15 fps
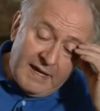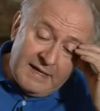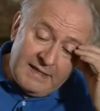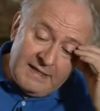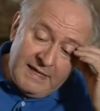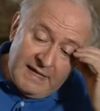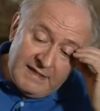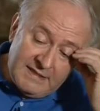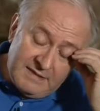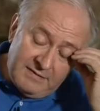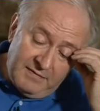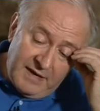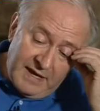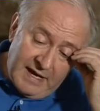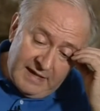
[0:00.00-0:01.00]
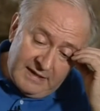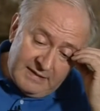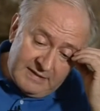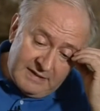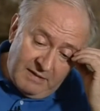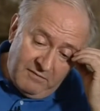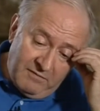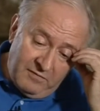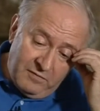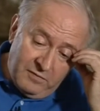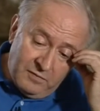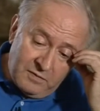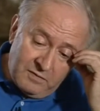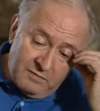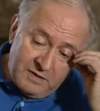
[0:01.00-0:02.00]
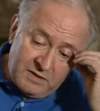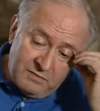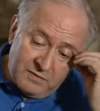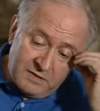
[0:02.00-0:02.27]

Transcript: Yes, we had some food which